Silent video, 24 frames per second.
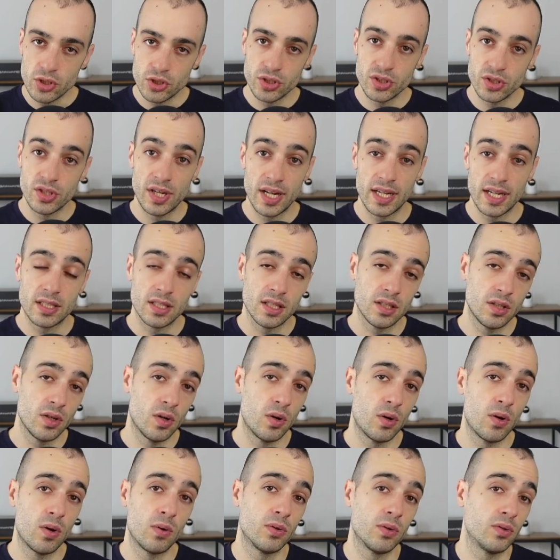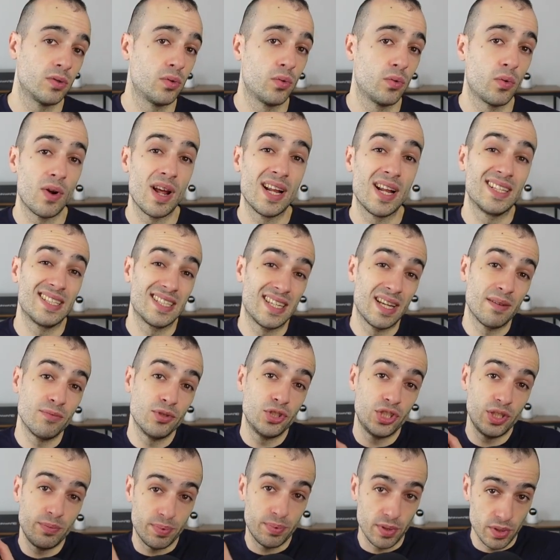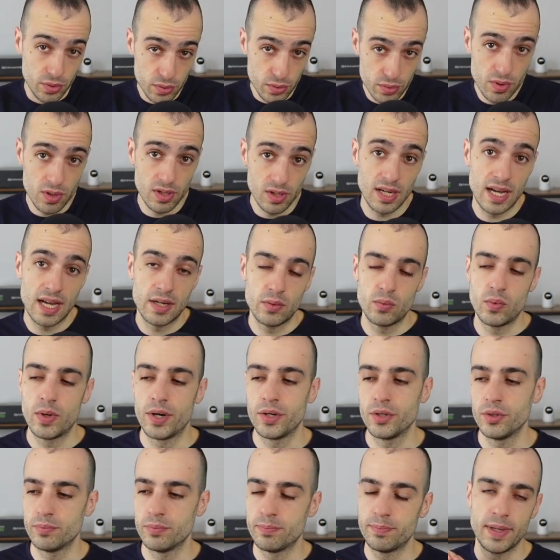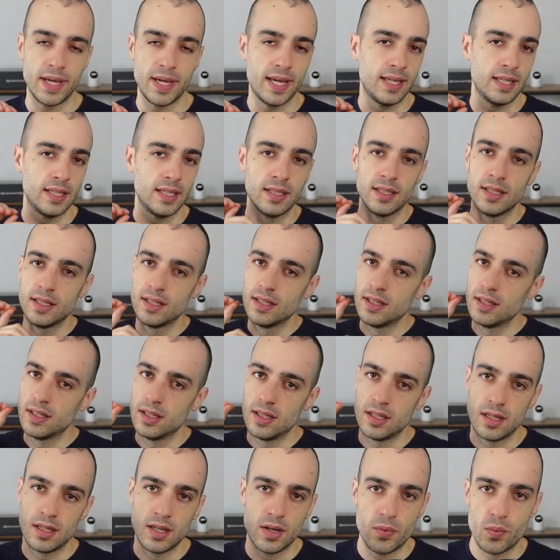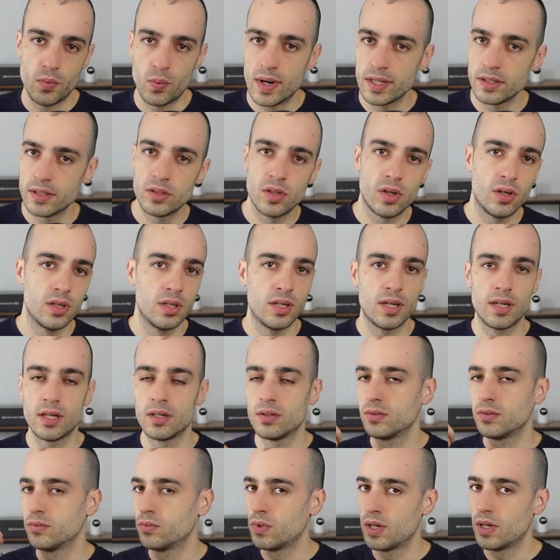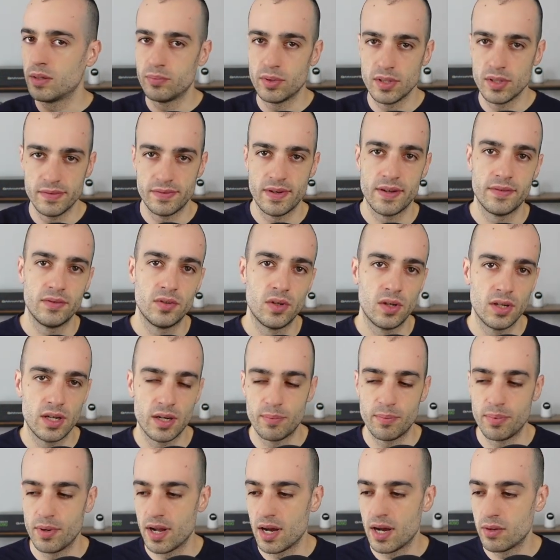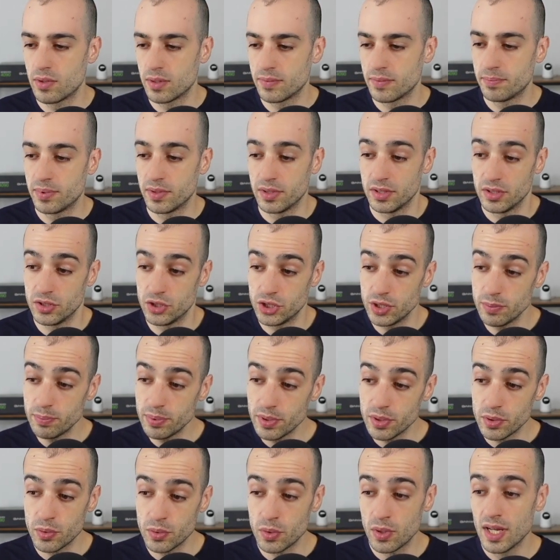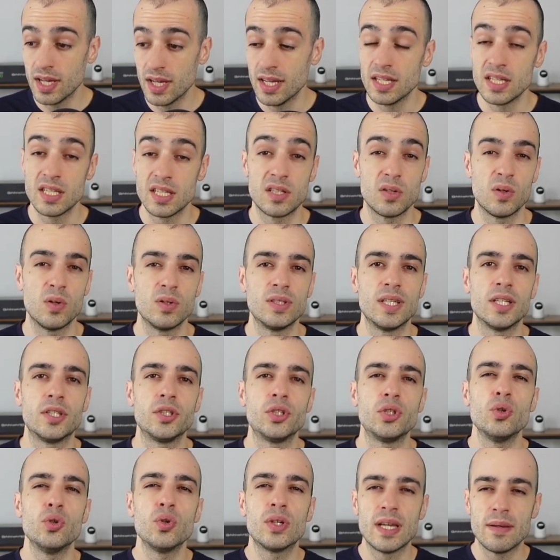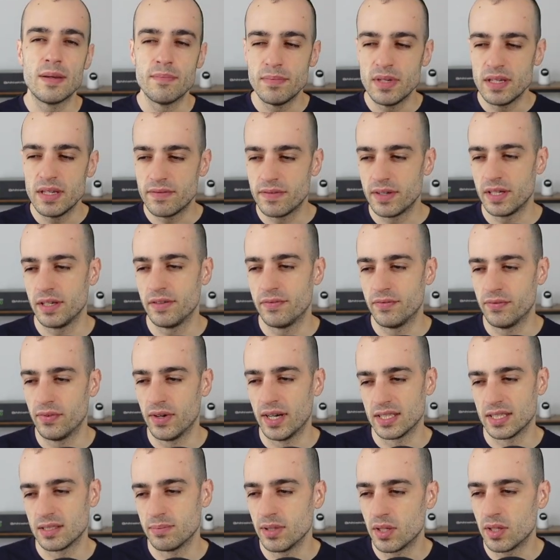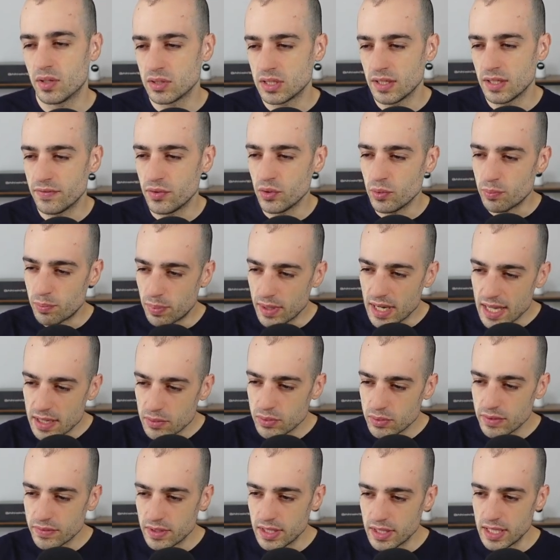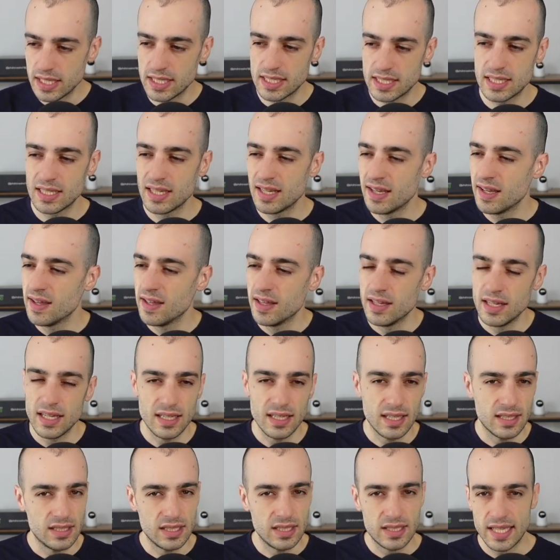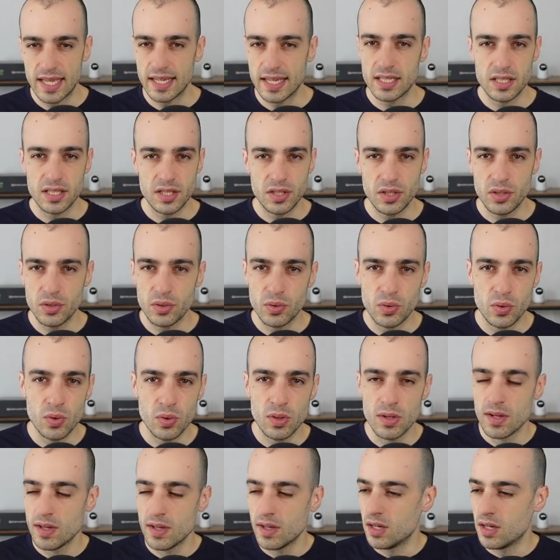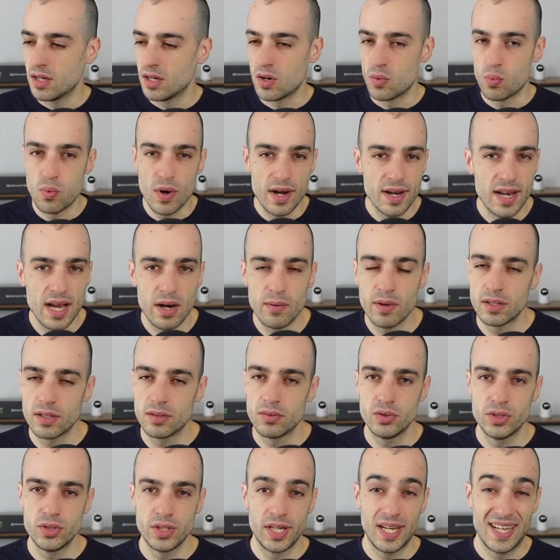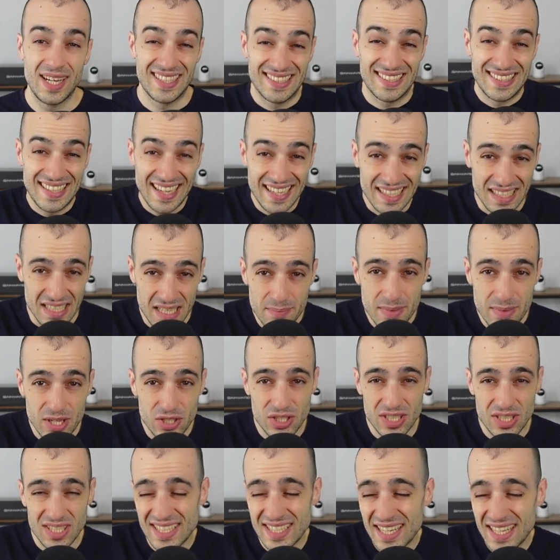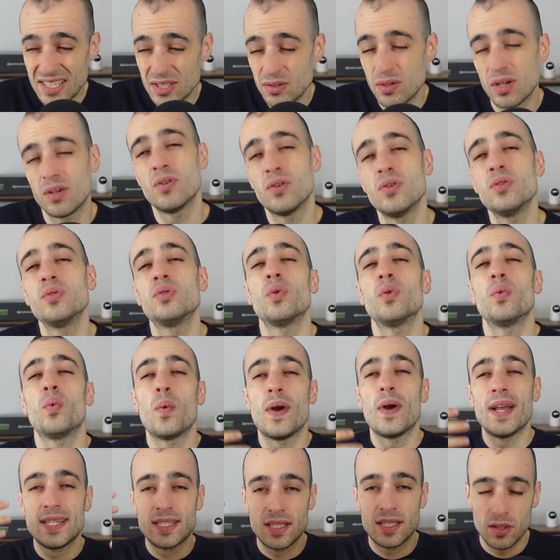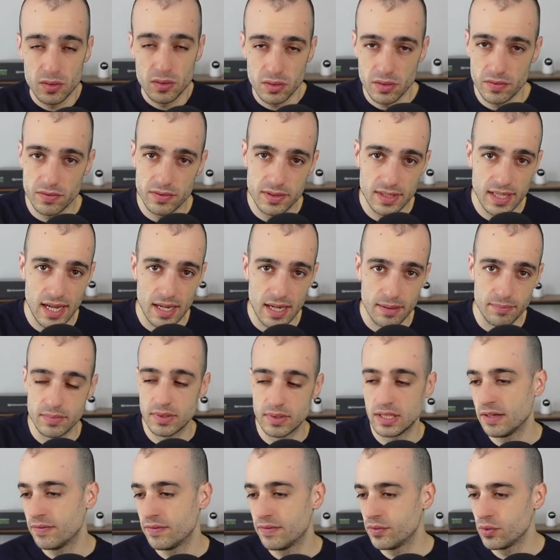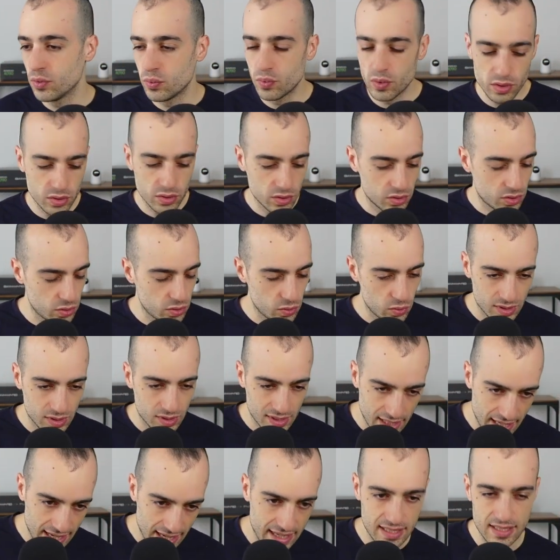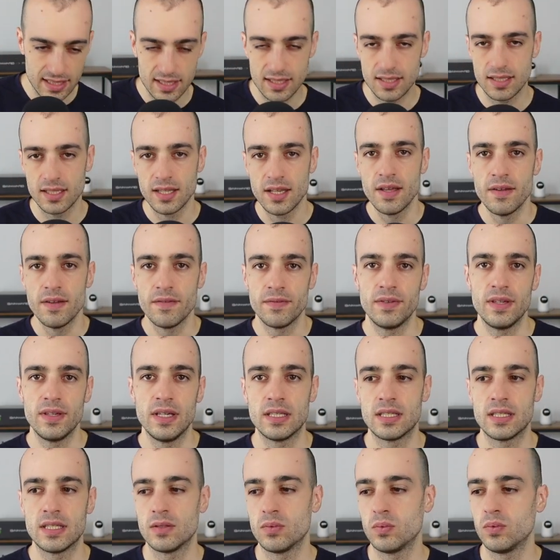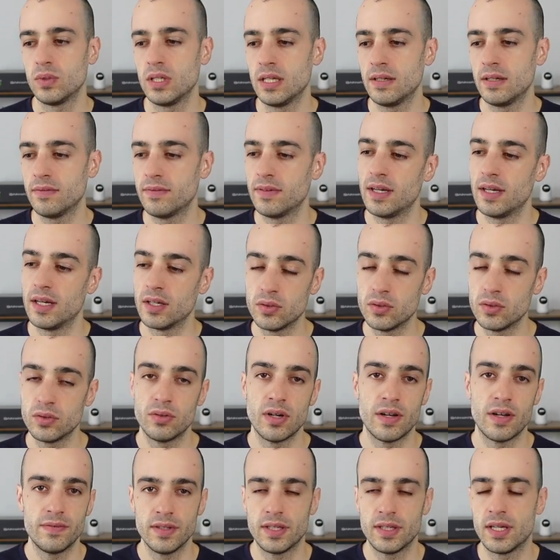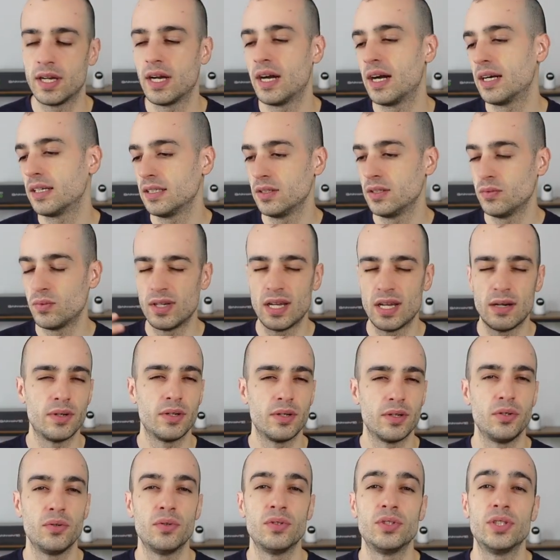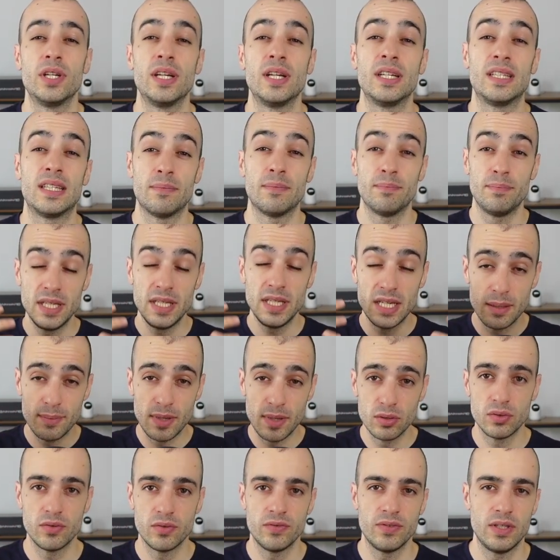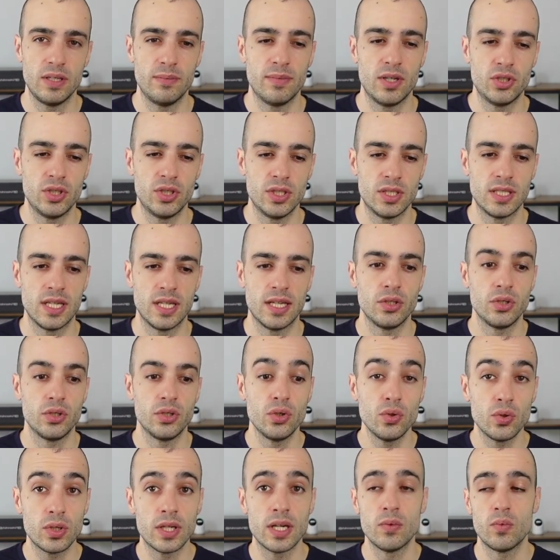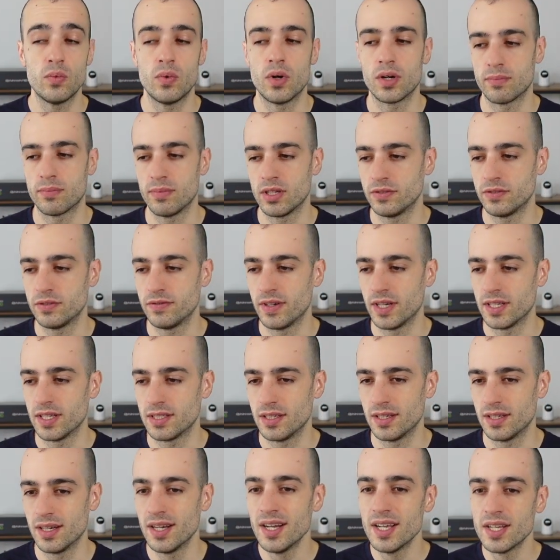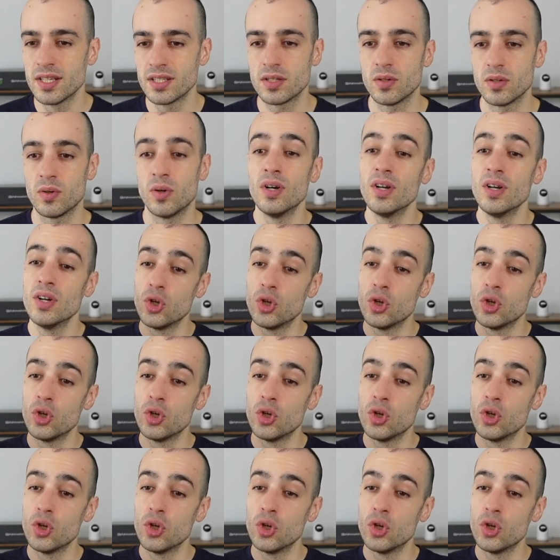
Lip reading: generated, or to rent some GPU online where you pay $1, $1.5 per hour per the GPU, so that you can be very fast. Because if you play with this and it takes you 1 hour to generate 10 images, then you're going to waste a lot of time. If you want to test things with a good graphic card, in 1 hour you generate a big amount of images and you can work much faster. So